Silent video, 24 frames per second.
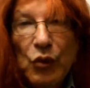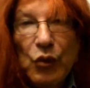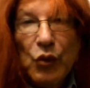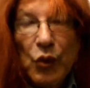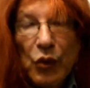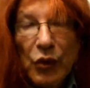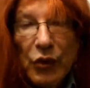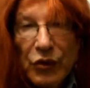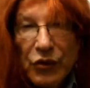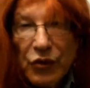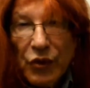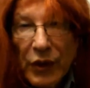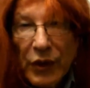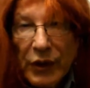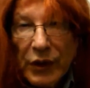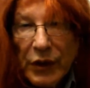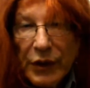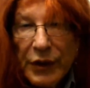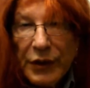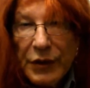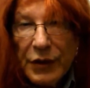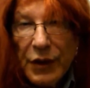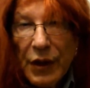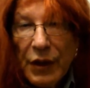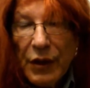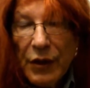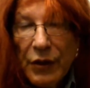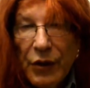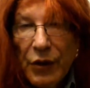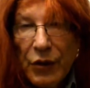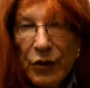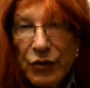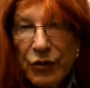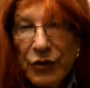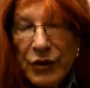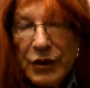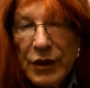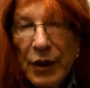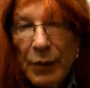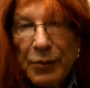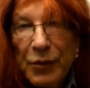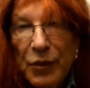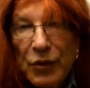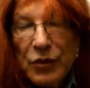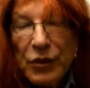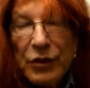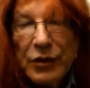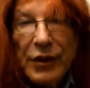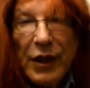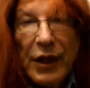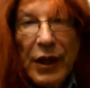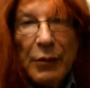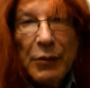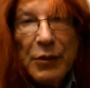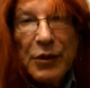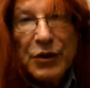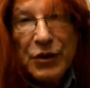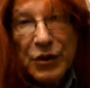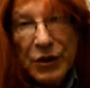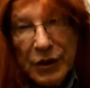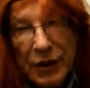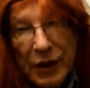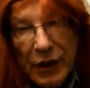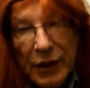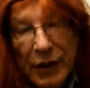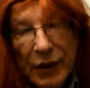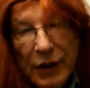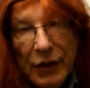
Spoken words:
Noradrenaline, those receptors are damaged